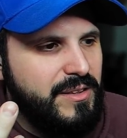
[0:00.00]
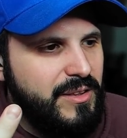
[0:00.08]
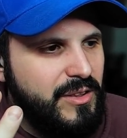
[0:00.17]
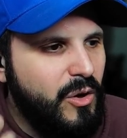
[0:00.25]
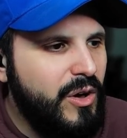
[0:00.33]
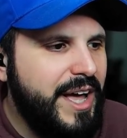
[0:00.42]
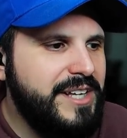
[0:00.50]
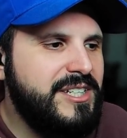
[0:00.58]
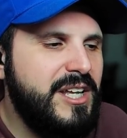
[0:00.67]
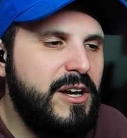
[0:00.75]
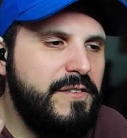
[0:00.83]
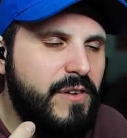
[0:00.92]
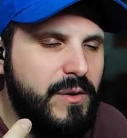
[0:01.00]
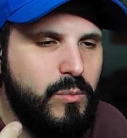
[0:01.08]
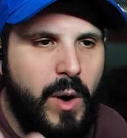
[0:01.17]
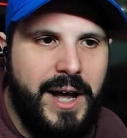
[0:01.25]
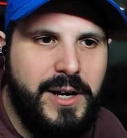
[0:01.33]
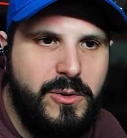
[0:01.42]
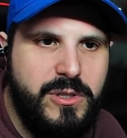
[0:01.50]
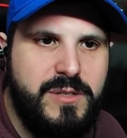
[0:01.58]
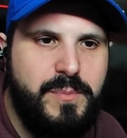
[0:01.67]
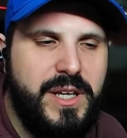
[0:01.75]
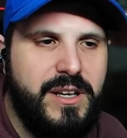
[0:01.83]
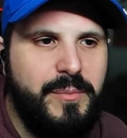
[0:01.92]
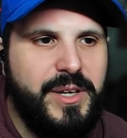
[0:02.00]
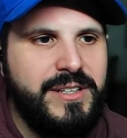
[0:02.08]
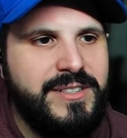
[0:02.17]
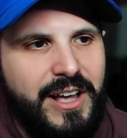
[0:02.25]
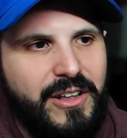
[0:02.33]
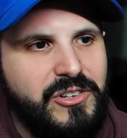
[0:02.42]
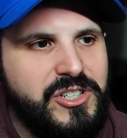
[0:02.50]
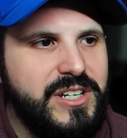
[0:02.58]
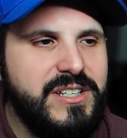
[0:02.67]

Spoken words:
idea of Waddles becoming intelligent